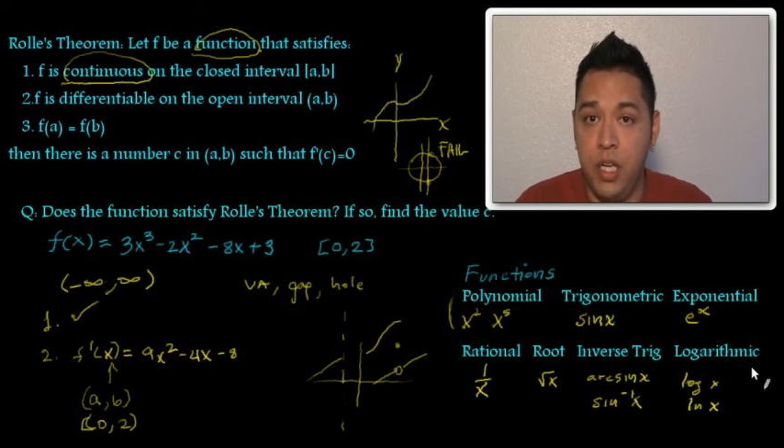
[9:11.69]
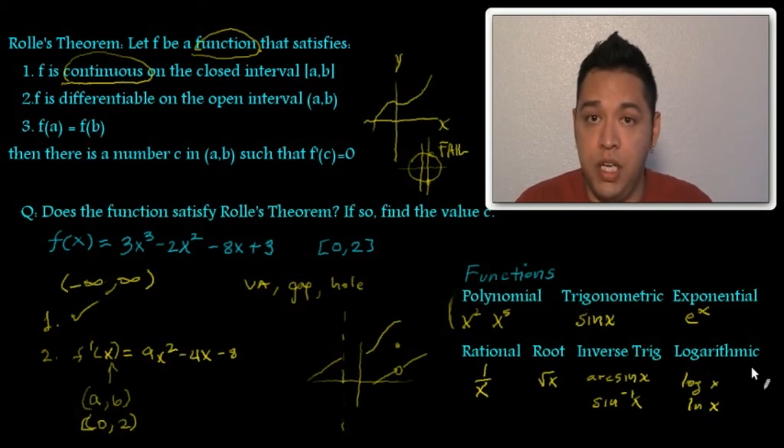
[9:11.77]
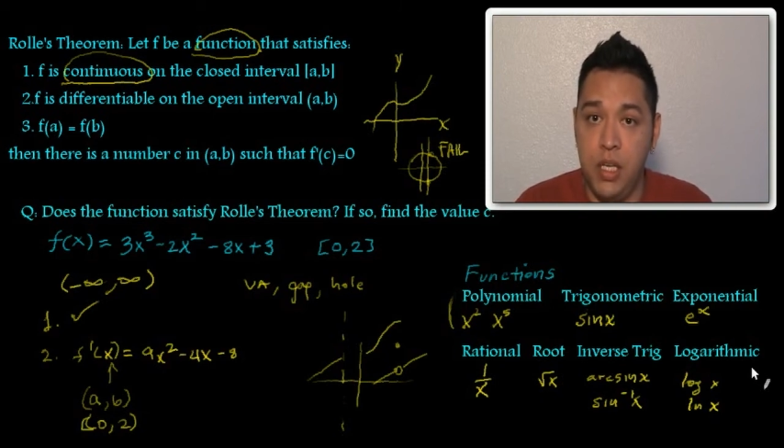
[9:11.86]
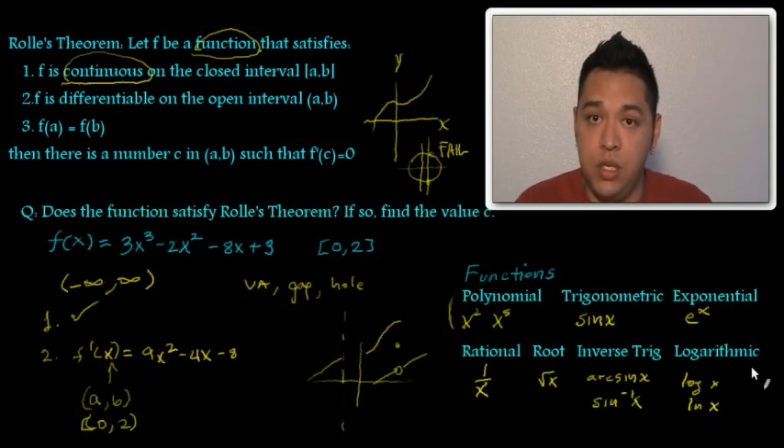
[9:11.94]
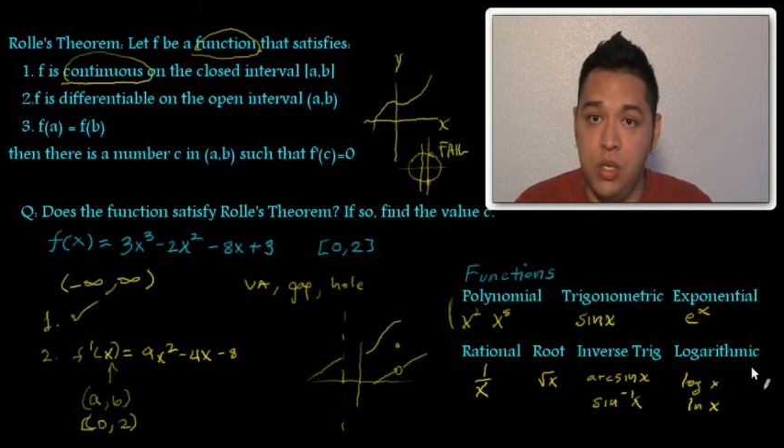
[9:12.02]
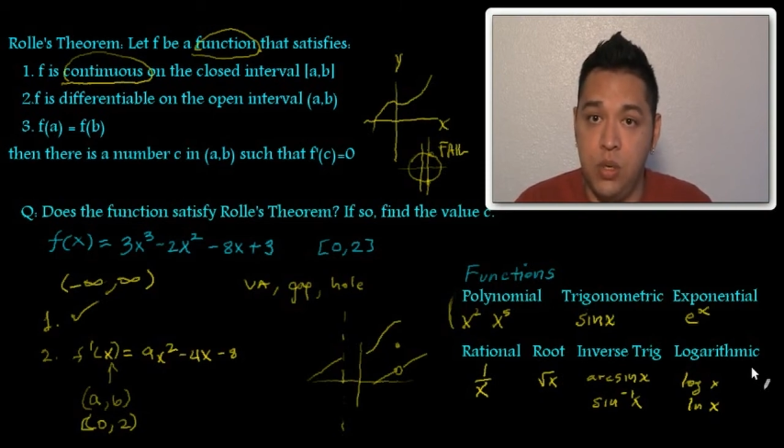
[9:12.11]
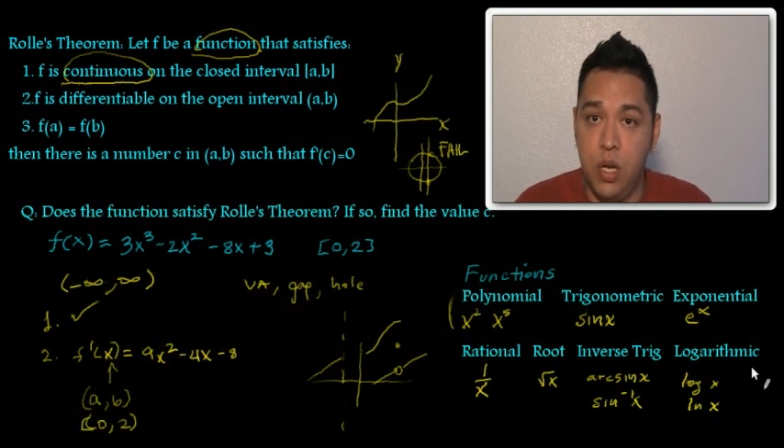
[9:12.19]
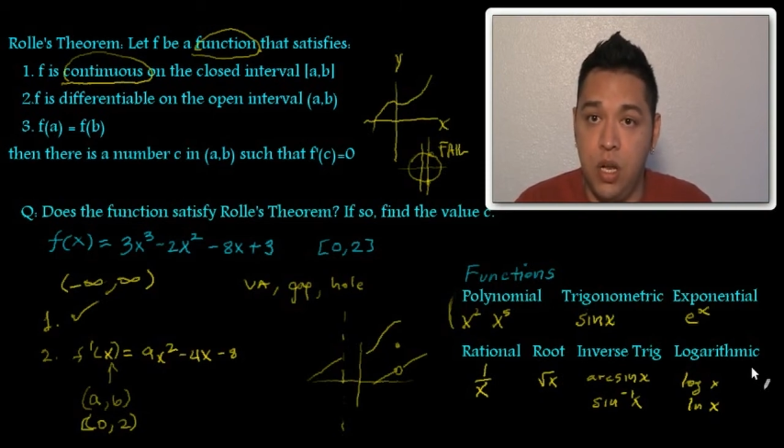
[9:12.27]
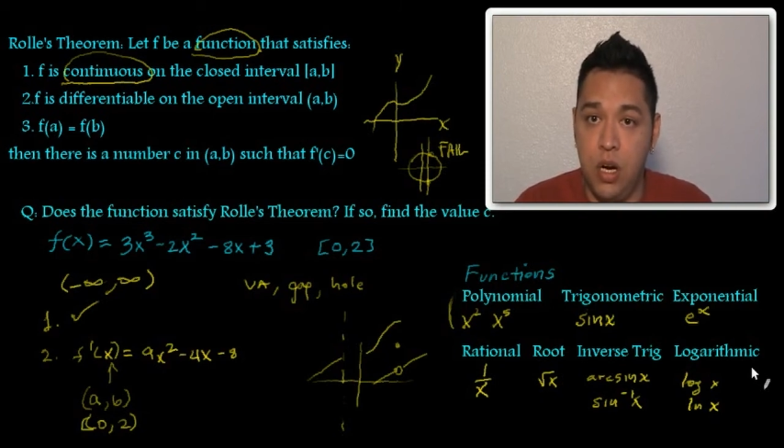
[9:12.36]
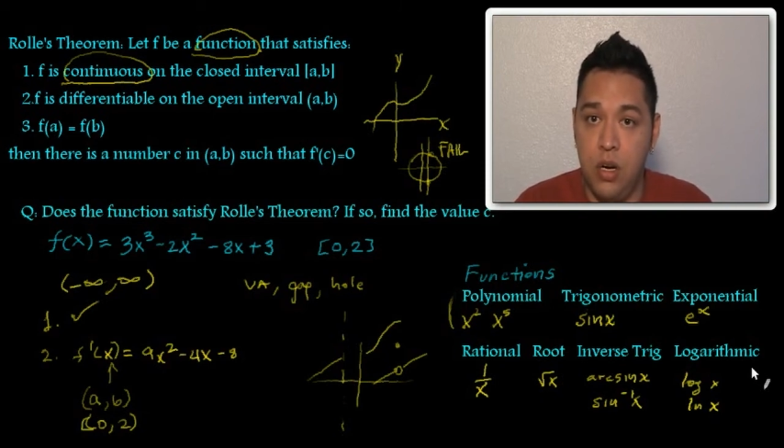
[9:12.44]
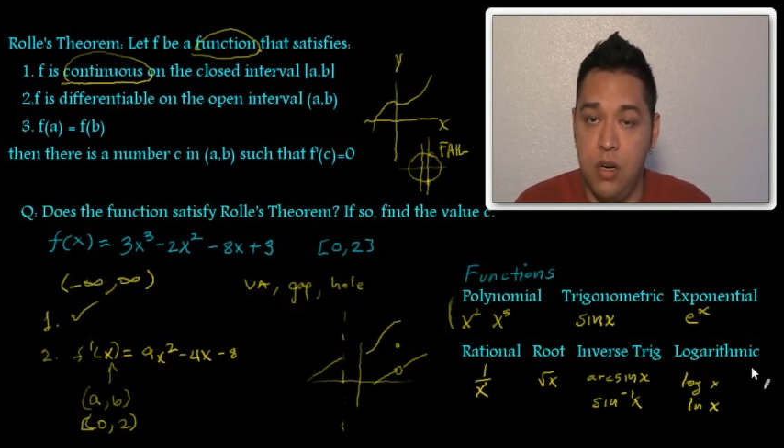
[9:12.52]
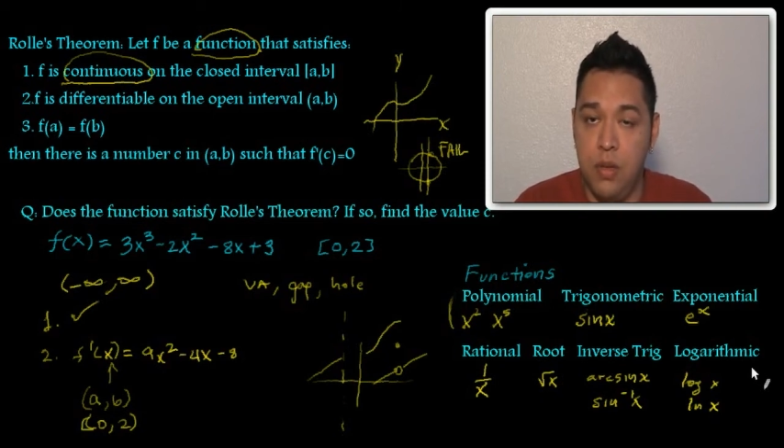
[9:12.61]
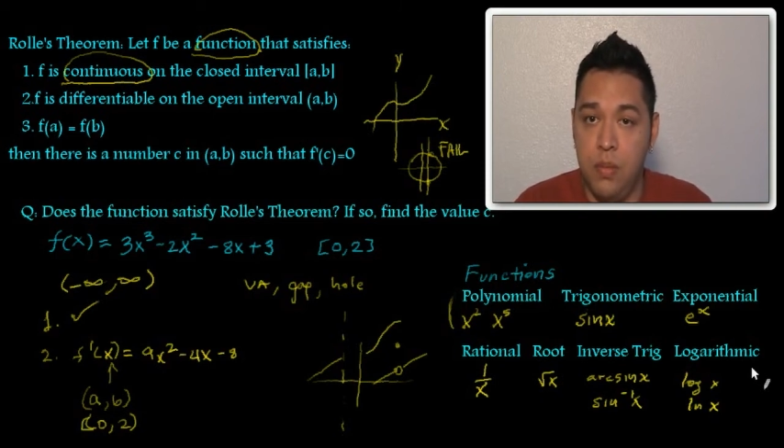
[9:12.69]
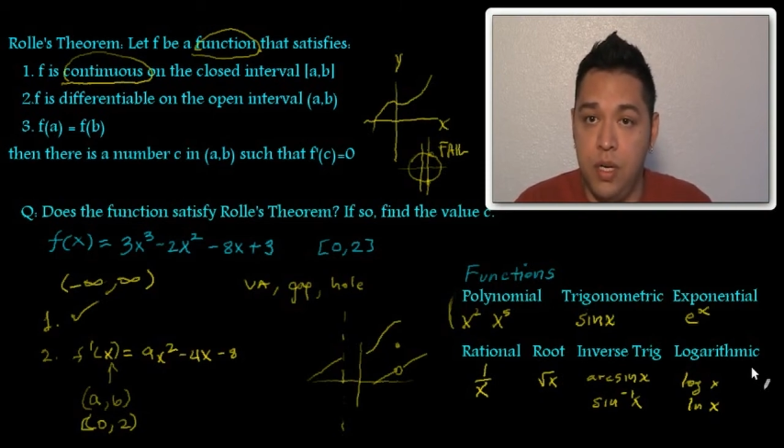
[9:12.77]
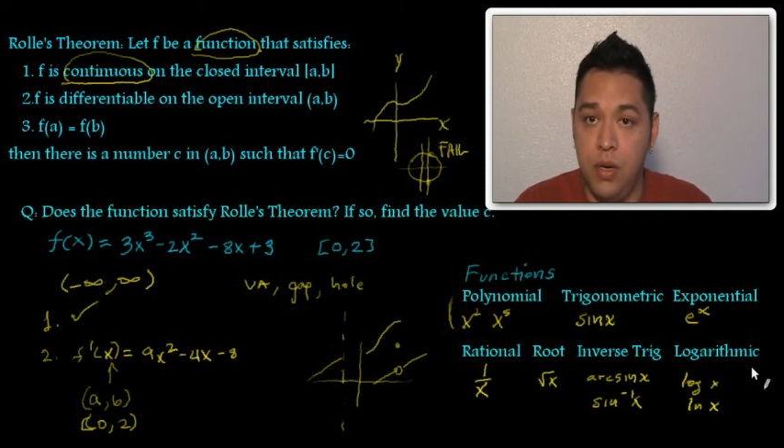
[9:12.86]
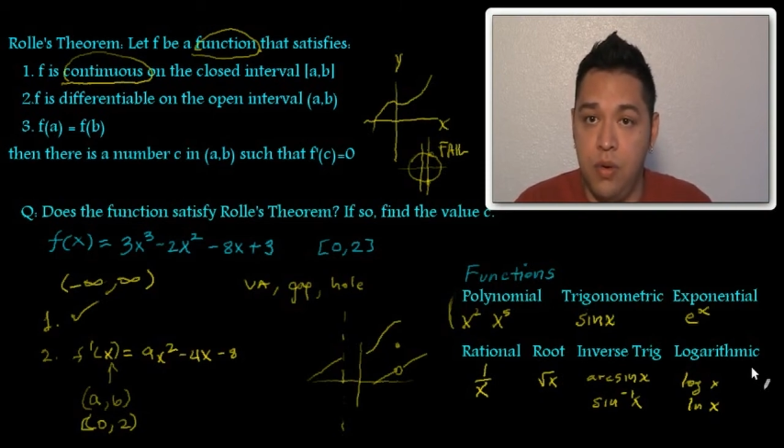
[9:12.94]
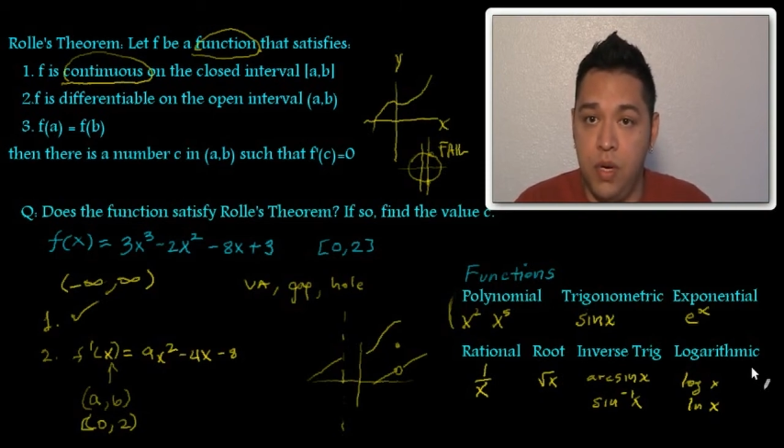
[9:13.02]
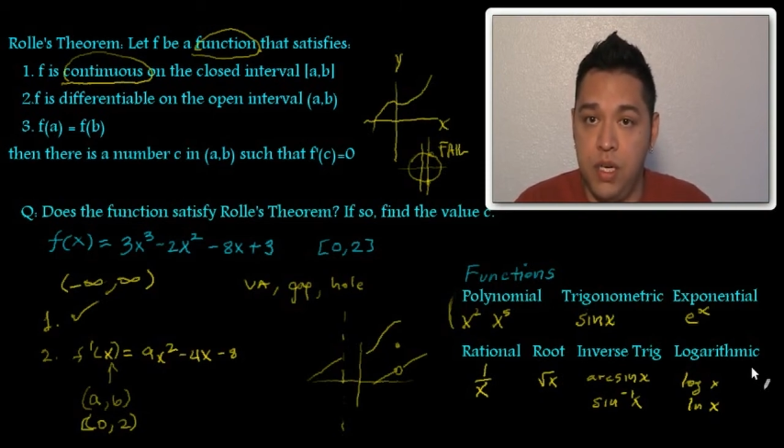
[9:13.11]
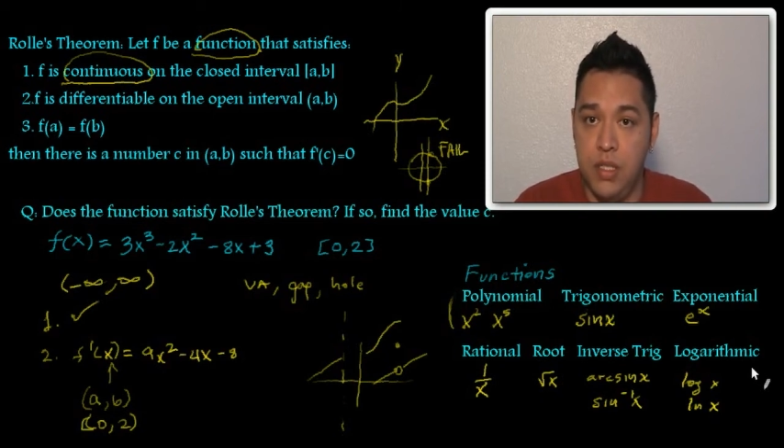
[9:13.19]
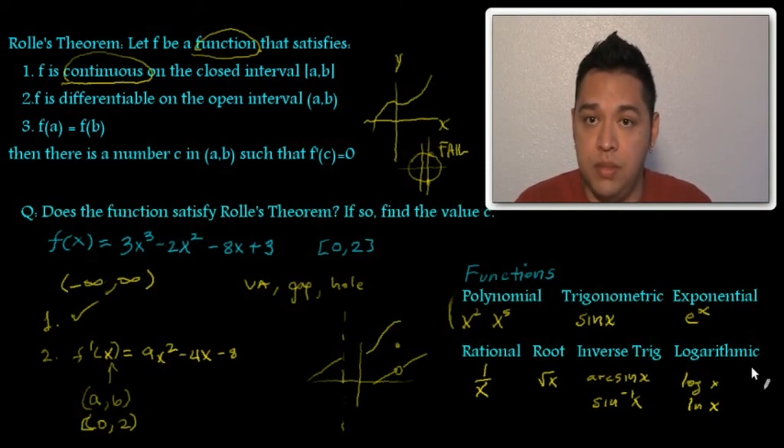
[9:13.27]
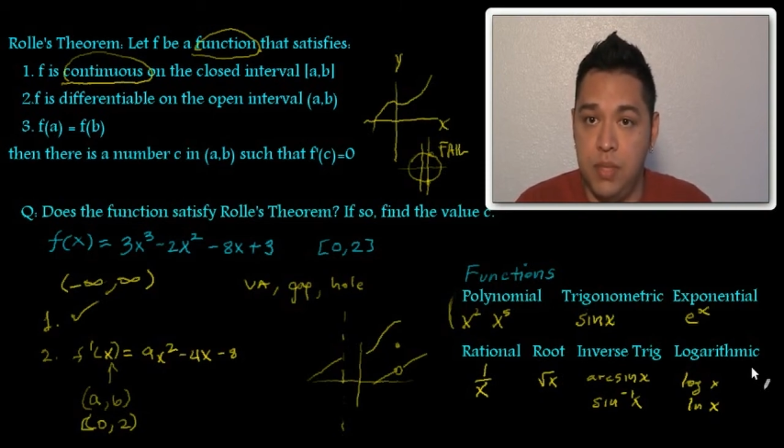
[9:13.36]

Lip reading: into a logarithmic equation